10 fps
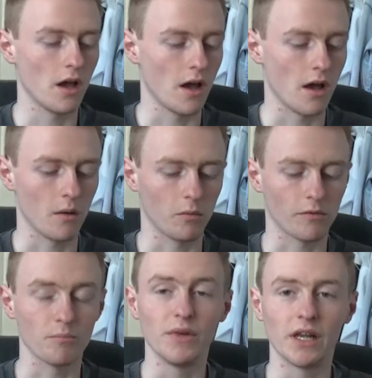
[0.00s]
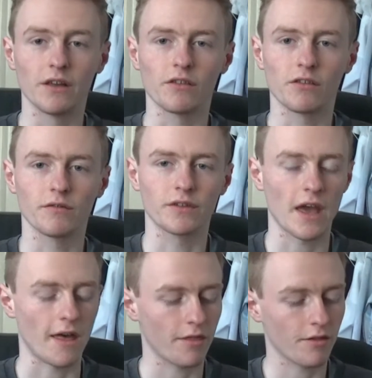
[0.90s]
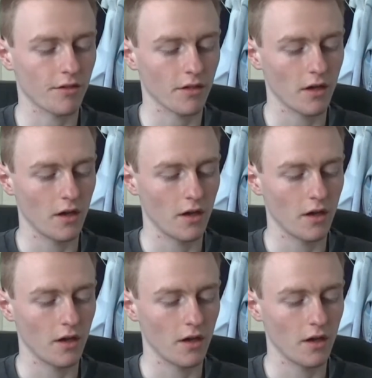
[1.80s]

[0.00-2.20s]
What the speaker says: with millions of deaths?